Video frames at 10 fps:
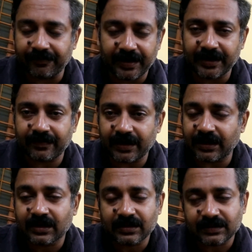
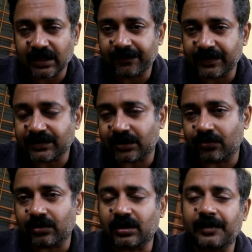Very safe and
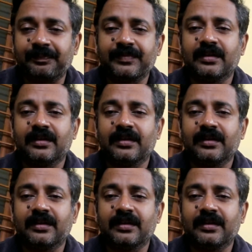secure car.